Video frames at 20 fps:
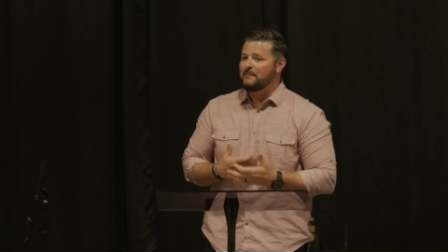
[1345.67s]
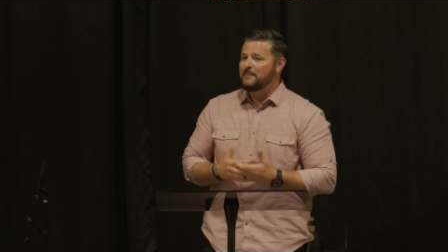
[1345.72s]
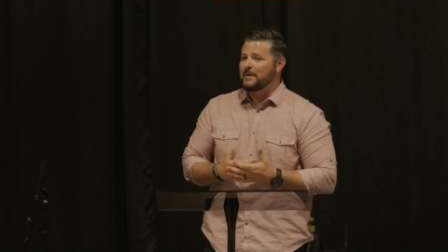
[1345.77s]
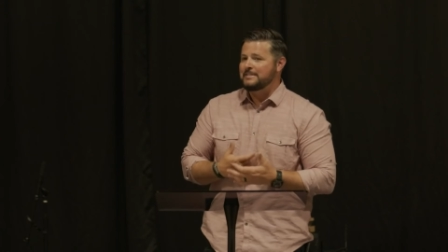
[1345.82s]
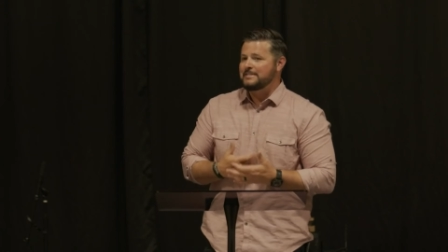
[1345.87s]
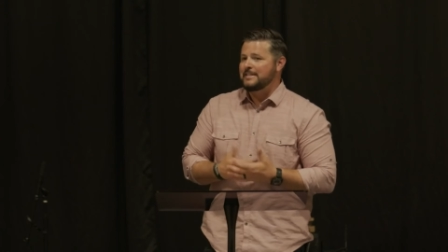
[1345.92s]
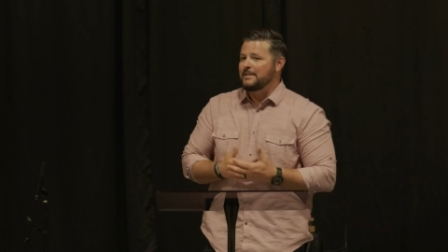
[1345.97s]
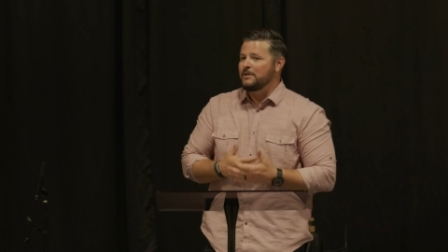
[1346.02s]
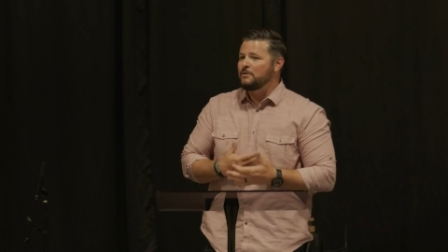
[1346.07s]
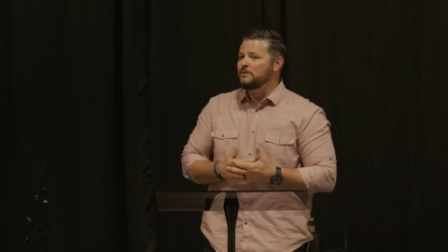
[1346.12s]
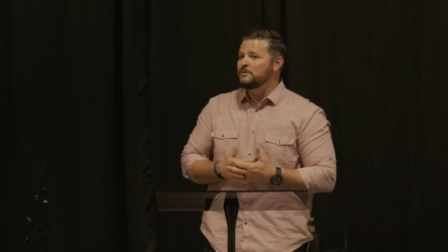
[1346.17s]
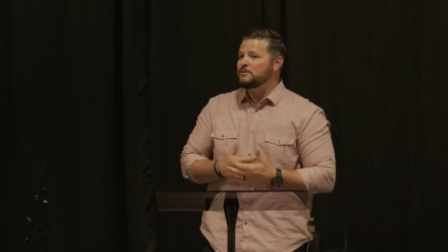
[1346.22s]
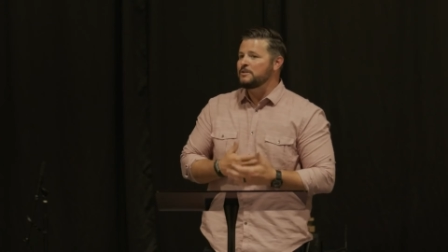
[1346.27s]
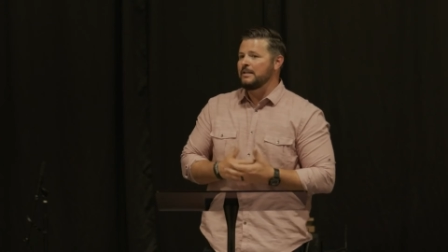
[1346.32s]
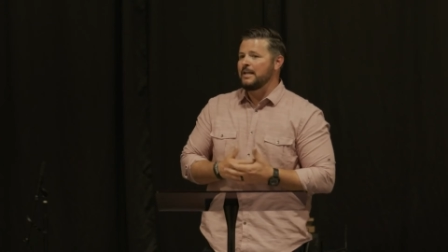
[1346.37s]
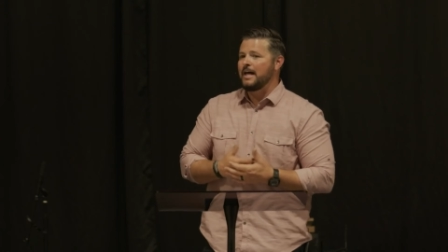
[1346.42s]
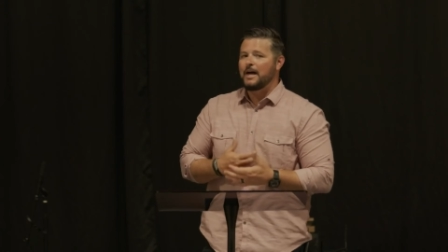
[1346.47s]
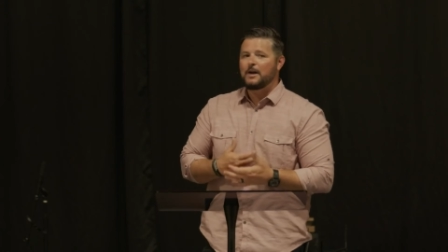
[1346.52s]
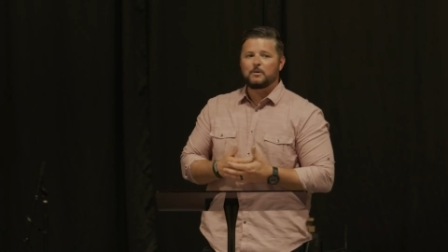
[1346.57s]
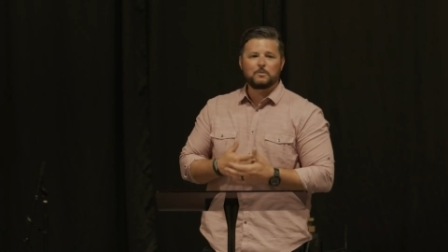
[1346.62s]
Because um, I know there's
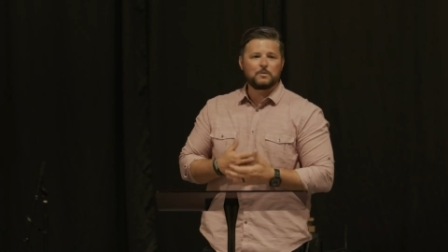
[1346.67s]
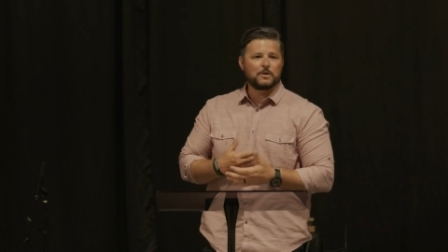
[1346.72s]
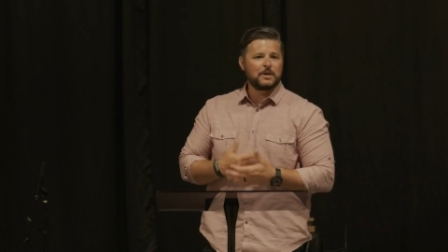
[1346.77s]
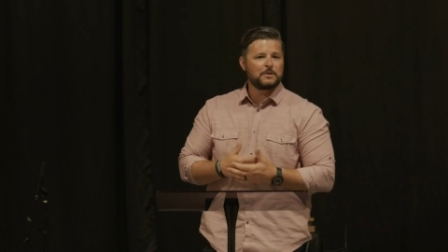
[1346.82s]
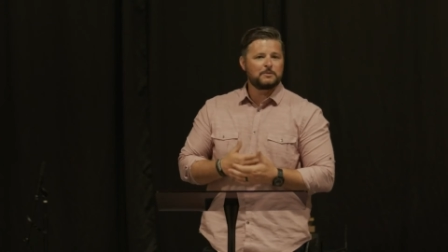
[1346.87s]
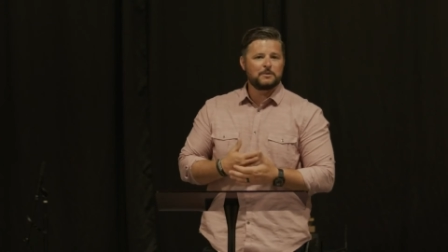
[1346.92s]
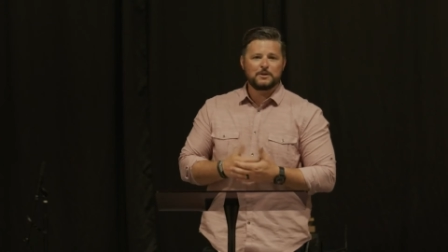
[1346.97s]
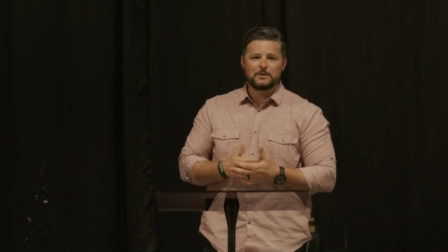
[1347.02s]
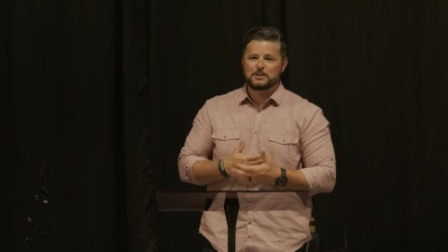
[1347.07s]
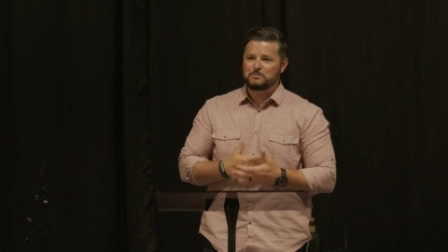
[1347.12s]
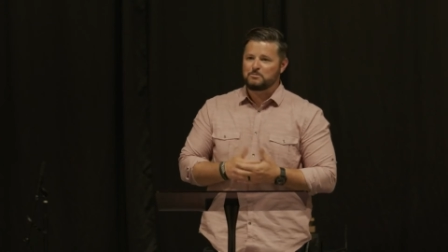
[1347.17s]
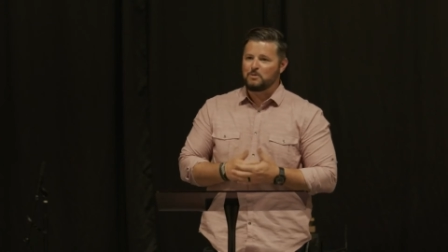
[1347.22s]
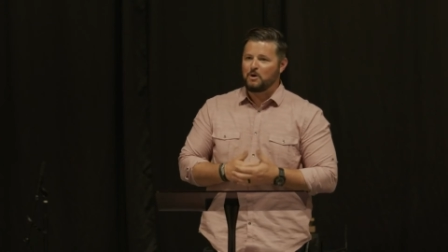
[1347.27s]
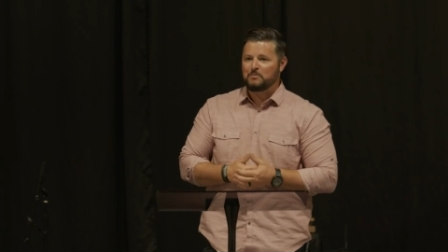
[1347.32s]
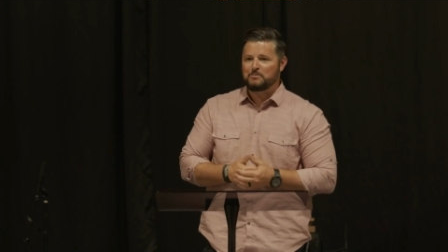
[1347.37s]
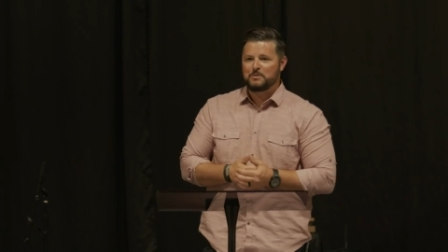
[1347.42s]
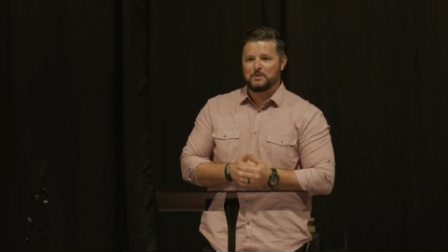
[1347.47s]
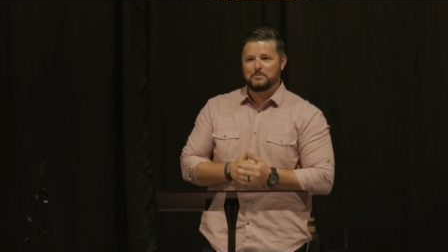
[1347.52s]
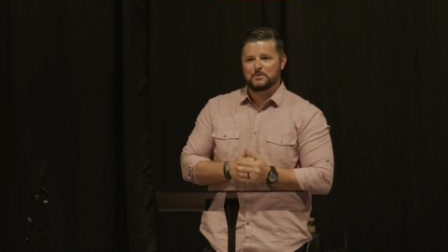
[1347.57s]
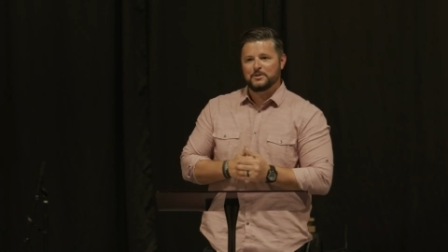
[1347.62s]
a lot of really, really
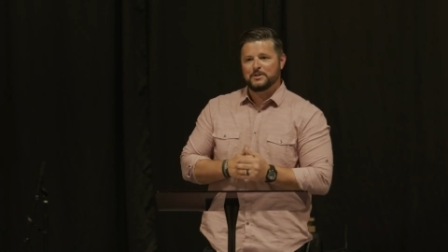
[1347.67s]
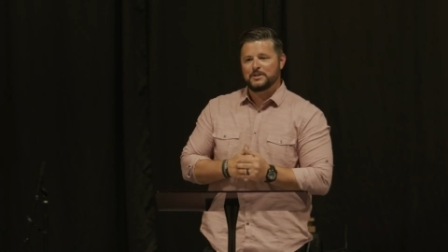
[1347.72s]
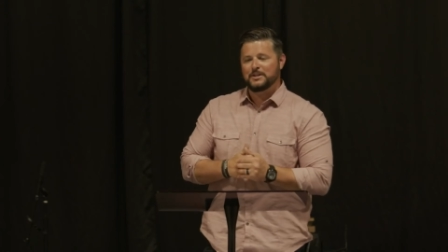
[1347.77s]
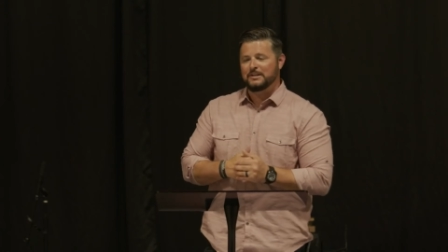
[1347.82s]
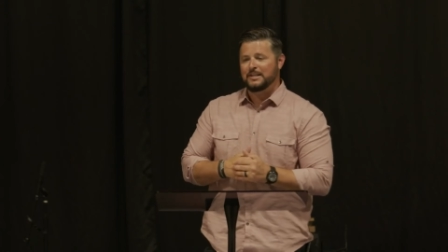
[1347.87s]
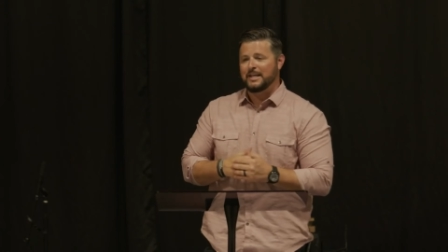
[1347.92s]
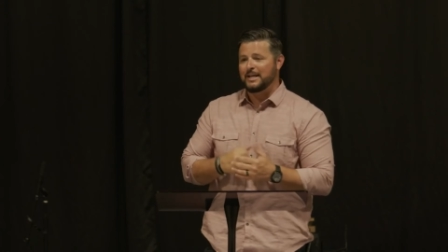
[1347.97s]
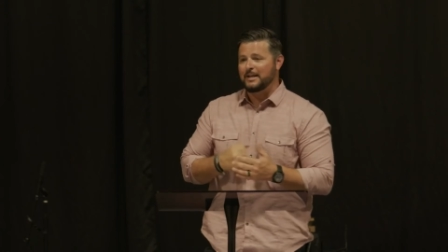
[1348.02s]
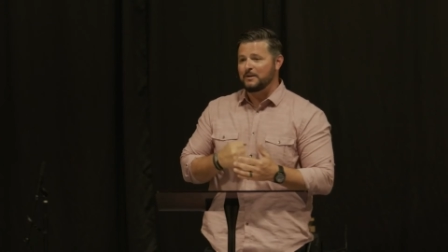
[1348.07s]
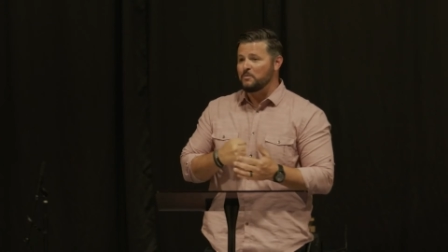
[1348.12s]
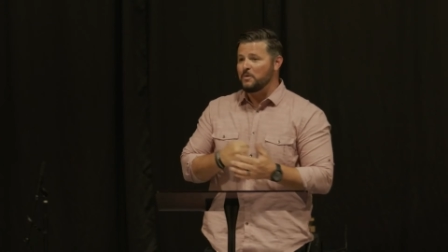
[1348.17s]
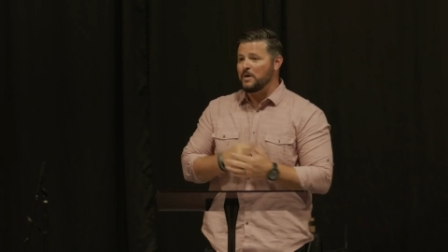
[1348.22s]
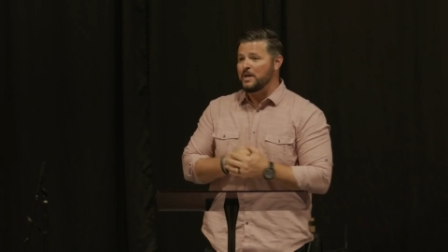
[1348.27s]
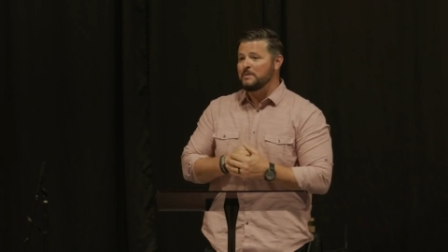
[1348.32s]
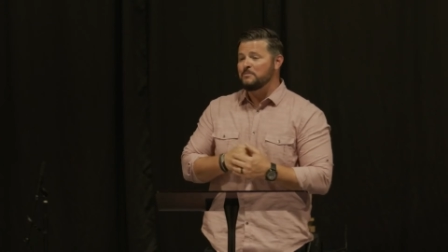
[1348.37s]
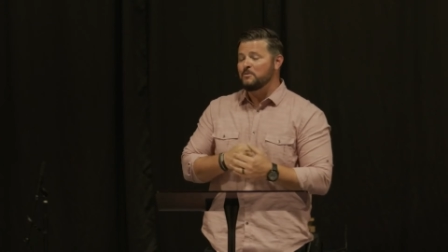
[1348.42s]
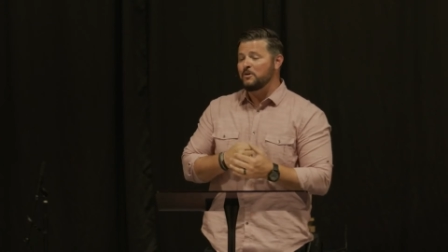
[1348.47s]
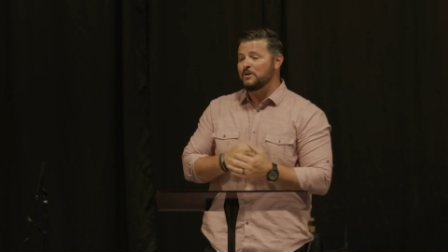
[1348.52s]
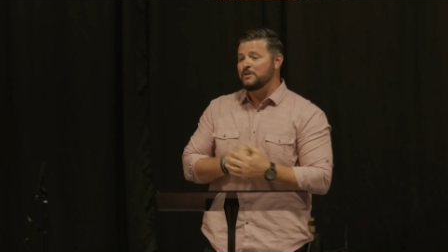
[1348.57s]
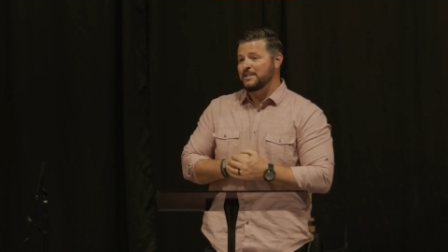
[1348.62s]
smart people in here, like
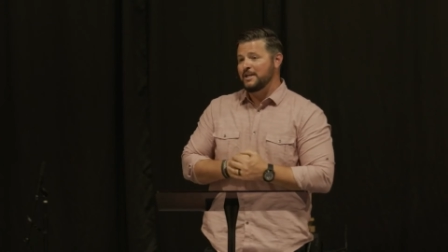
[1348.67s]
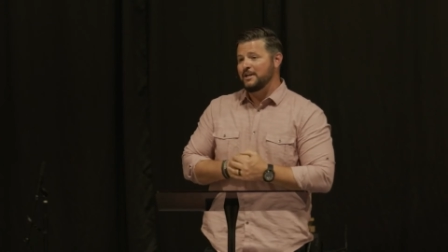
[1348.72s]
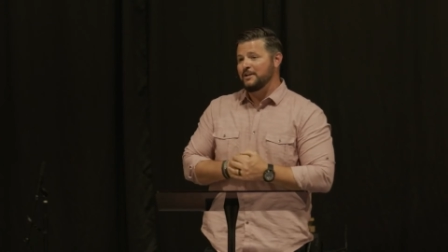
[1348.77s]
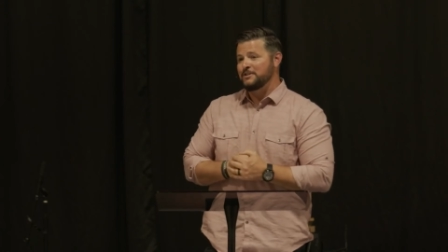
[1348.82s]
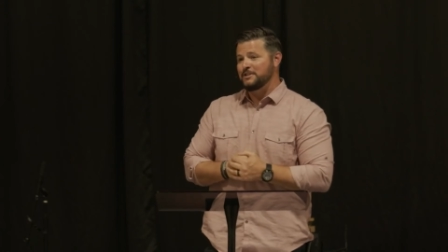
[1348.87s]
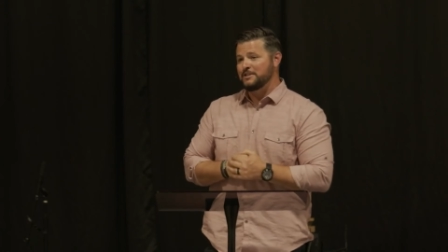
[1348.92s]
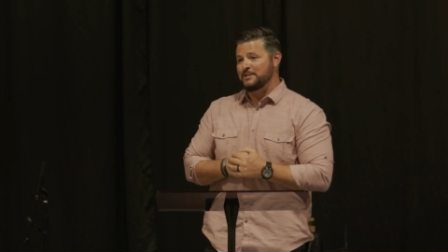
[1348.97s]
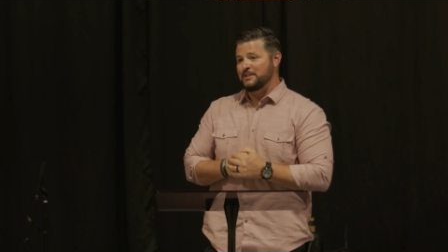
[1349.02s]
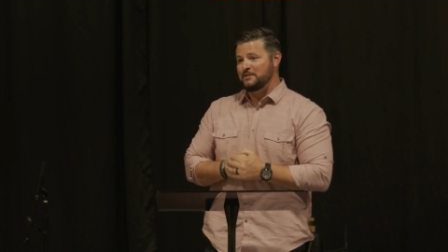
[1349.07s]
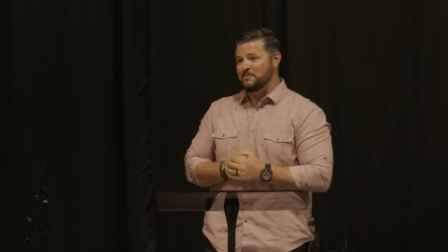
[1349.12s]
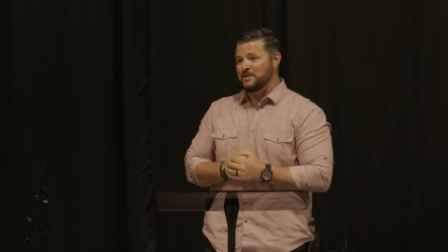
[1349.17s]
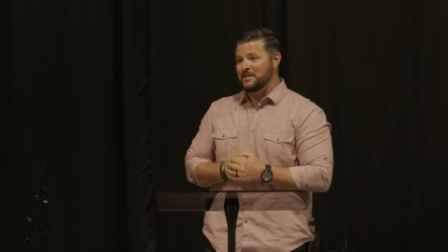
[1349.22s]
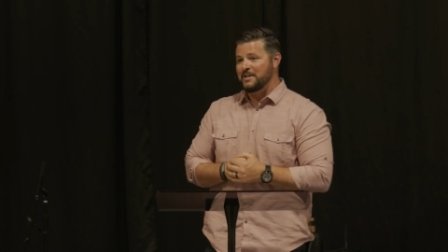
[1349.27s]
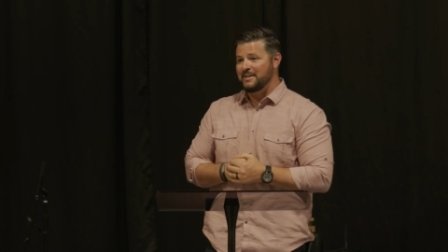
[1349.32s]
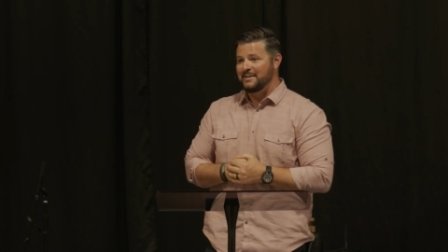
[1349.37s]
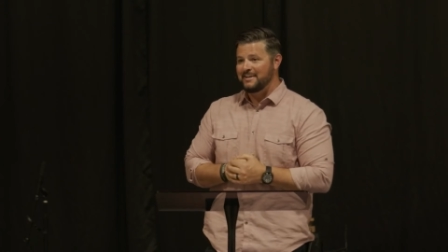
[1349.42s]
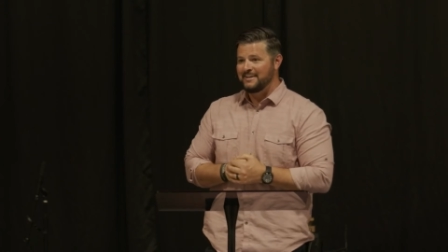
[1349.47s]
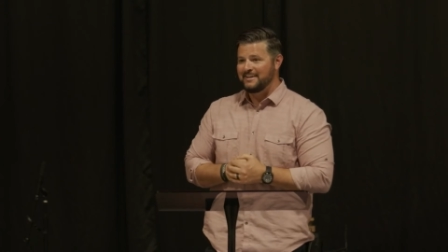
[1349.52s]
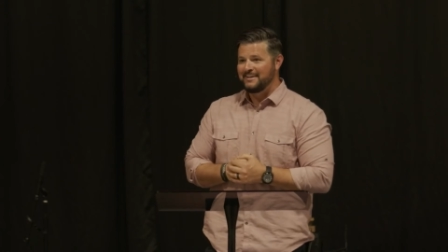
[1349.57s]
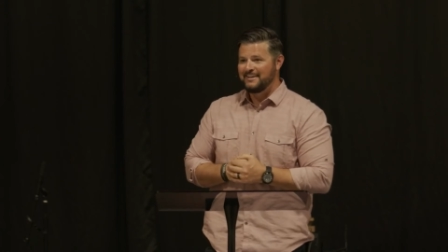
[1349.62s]
way more intelligent than
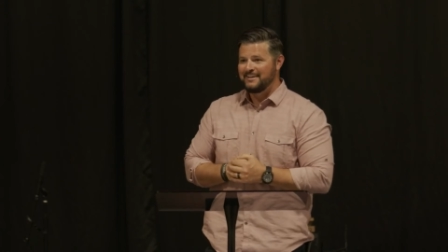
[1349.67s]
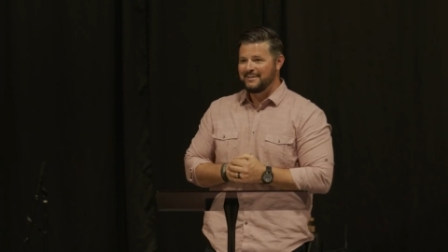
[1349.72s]
me.